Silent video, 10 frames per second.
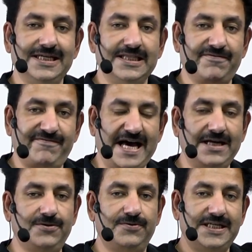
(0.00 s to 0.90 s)
The
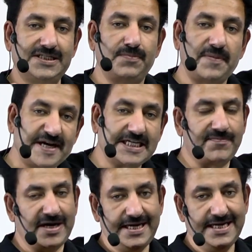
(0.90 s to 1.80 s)
value is mimicked
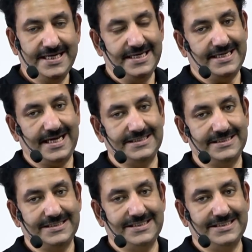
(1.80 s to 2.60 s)
by a tangent,